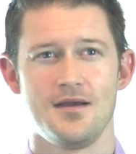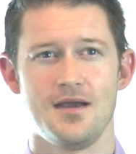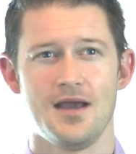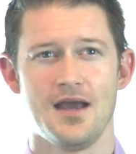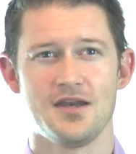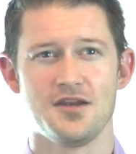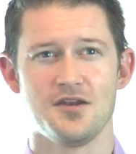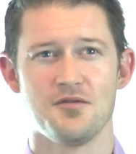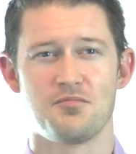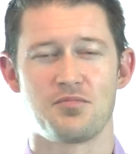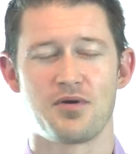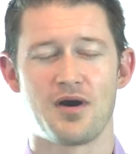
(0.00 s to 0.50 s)

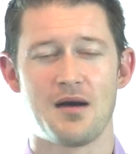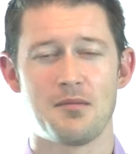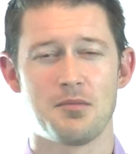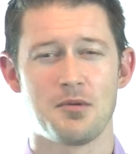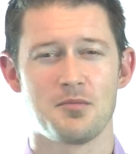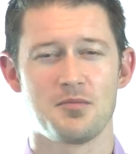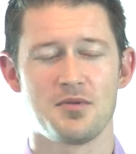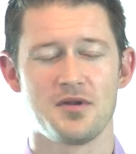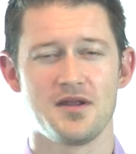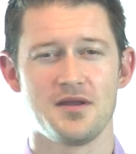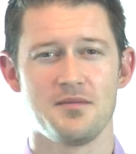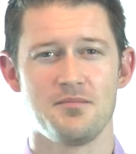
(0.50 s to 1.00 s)
And you'd
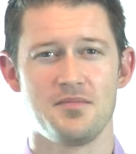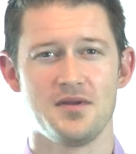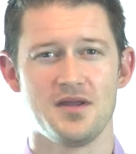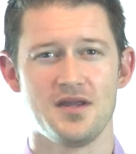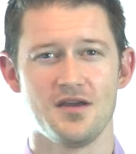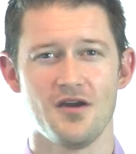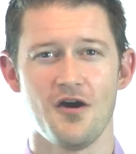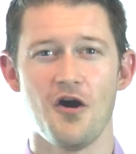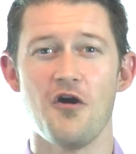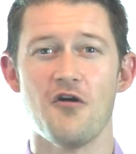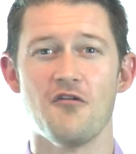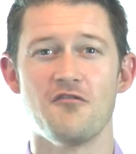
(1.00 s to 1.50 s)
probably
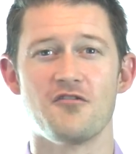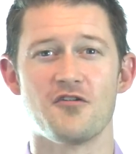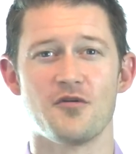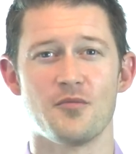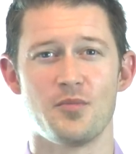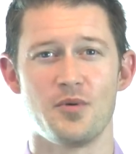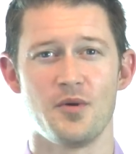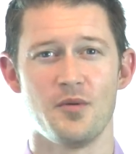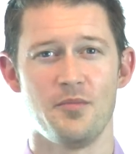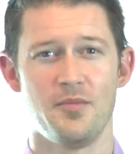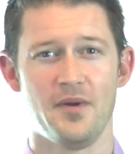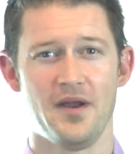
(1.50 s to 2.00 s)
be
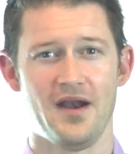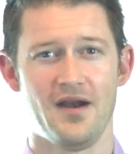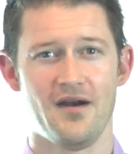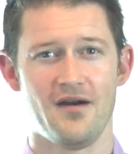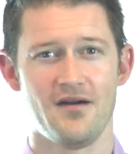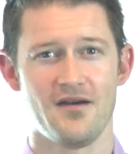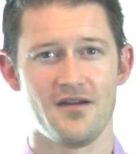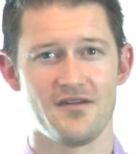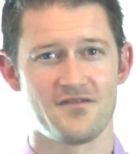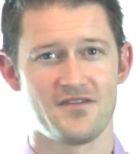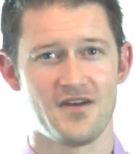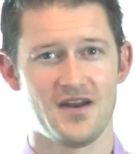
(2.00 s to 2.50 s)

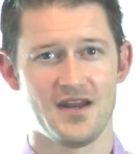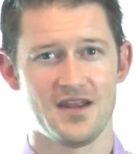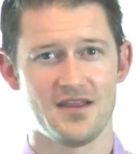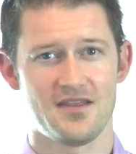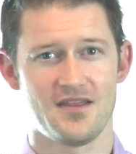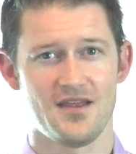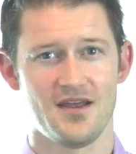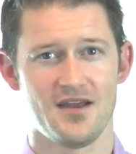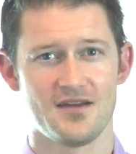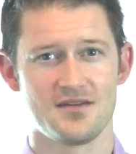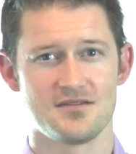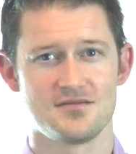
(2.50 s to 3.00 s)
over-prepared, if
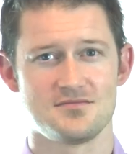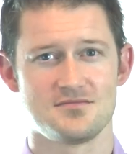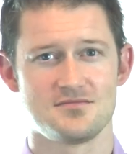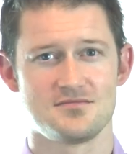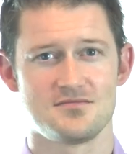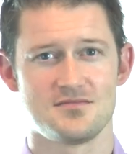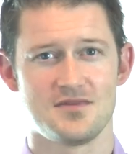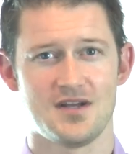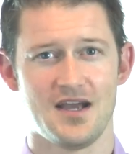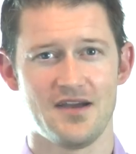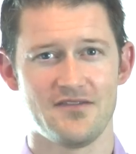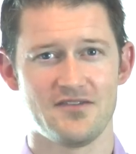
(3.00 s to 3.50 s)
anything,
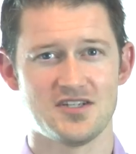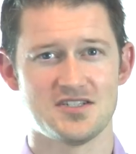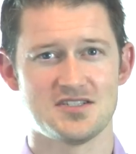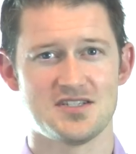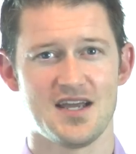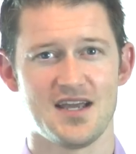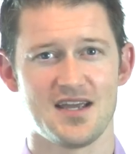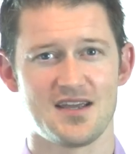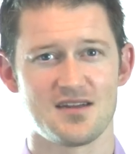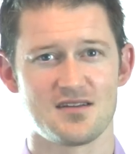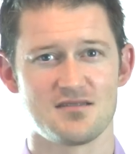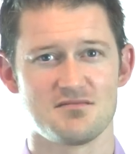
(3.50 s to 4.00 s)
having
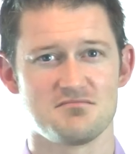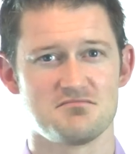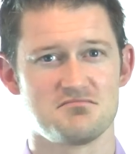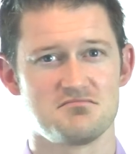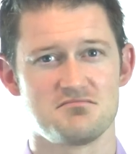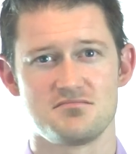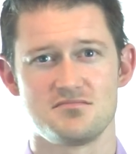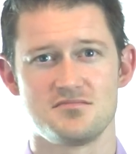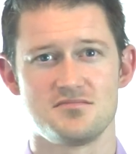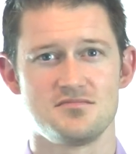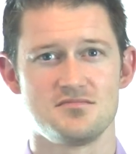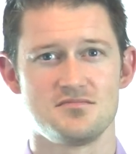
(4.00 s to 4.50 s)

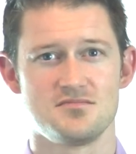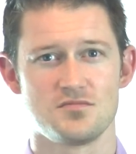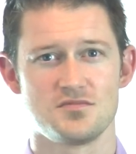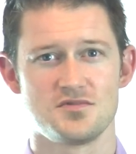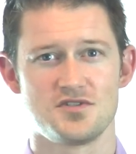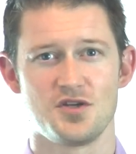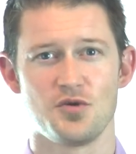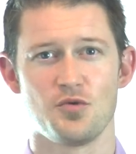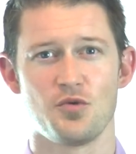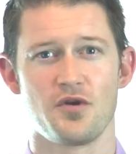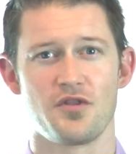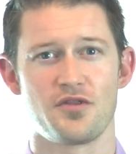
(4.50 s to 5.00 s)
taken
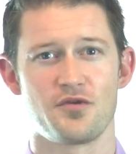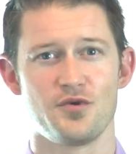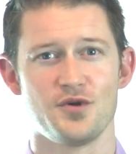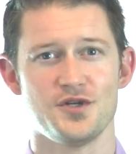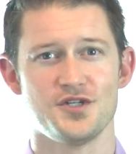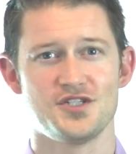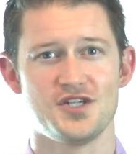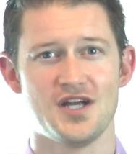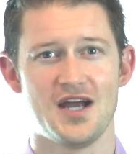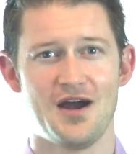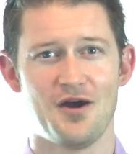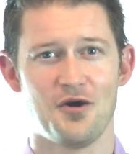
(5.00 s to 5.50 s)
2 or 3
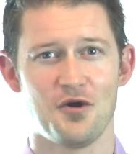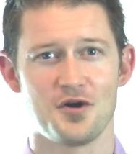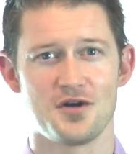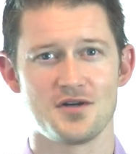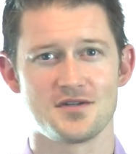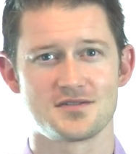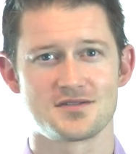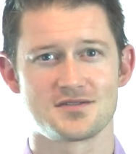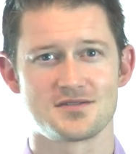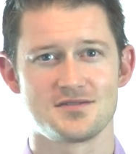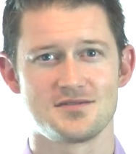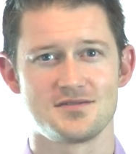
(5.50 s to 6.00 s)

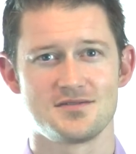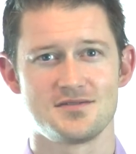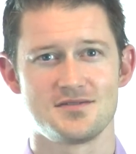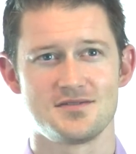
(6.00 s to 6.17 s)
showers.